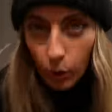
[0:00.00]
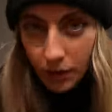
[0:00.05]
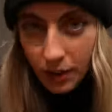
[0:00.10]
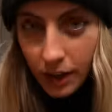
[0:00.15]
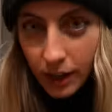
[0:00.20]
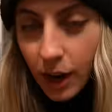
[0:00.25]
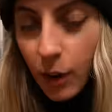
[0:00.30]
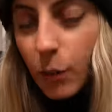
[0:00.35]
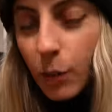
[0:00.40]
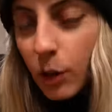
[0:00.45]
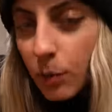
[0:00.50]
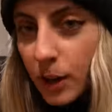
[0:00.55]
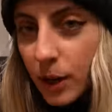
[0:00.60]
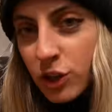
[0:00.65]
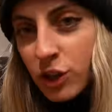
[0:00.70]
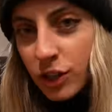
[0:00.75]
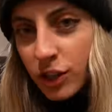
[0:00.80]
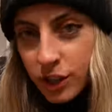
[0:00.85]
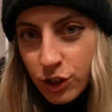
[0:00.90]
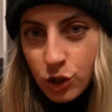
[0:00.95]
One thing I will
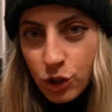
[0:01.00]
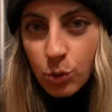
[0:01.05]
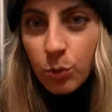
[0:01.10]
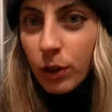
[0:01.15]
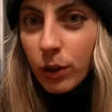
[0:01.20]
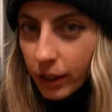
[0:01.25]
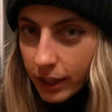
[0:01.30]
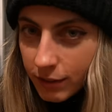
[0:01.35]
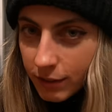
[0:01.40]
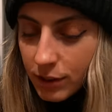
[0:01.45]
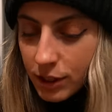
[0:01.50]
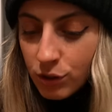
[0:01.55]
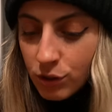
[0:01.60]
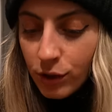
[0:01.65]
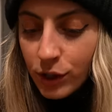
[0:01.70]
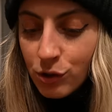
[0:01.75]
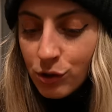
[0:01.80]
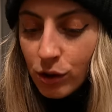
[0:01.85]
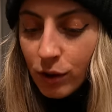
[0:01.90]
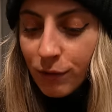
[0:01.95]
mention is you will leave this
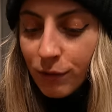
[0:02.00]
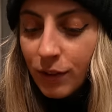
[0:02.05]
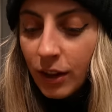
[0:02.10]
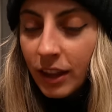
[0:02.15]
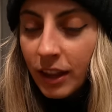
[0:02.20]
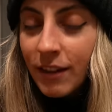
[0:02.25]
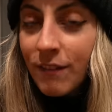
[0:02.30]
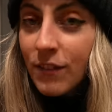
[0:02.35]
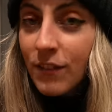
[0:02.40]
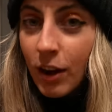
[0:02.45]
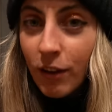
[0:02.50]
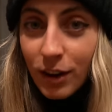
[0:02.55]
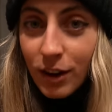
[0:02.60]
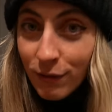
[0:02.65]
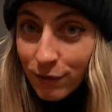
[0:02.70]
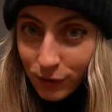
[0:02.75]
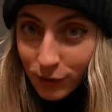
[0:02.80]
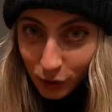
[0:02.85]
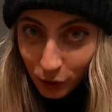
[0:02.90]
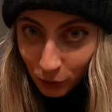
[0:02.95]
restaurant feeling very
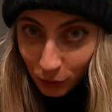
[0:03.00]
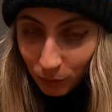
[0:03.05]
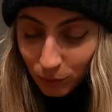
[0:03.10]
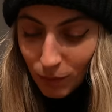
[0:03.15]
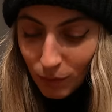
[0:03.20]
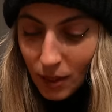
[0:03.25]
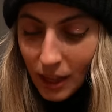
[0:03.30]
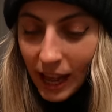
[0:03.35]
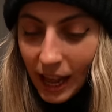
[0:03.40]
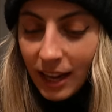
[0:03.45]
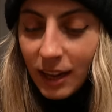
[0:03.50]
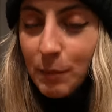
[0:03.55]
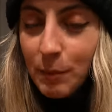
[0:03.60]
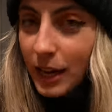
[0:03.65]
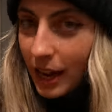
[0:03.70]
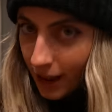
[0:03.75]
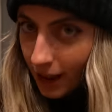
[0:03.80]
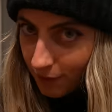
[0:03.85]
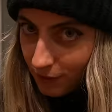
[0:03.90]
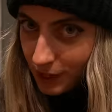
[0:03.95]
full and a
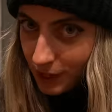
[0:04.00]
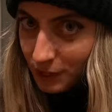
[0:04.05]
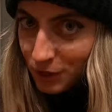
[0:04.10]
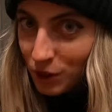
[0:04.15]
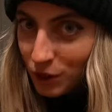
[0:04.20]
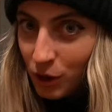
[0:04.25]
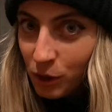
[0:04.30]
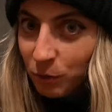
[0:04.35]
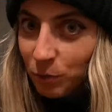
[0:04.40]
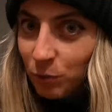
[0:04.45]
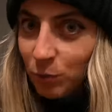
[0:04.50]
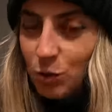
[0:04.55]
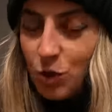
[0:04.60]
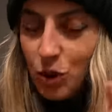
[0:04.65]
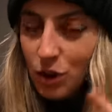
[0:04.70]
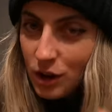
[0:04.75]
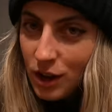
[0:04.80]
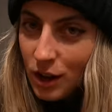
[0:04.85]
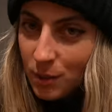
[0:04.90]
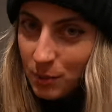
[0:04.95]
bit heavy, so
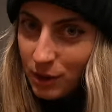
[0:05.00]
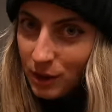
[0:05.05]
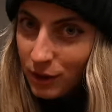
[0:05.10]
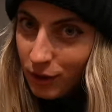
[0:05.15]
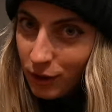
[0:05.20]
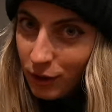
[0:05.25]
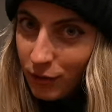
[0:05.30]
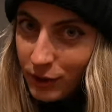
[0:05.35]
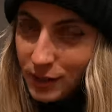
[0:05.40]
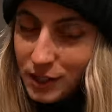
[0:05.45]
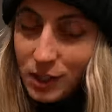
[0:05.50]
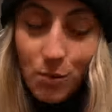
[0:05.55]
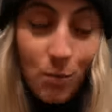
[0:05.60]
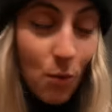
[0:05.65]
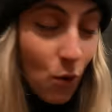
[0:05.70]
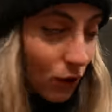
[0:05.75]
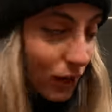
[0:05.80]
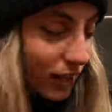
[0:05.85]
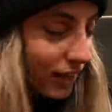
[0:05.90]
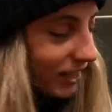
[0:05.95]
don't come here if it's the morning.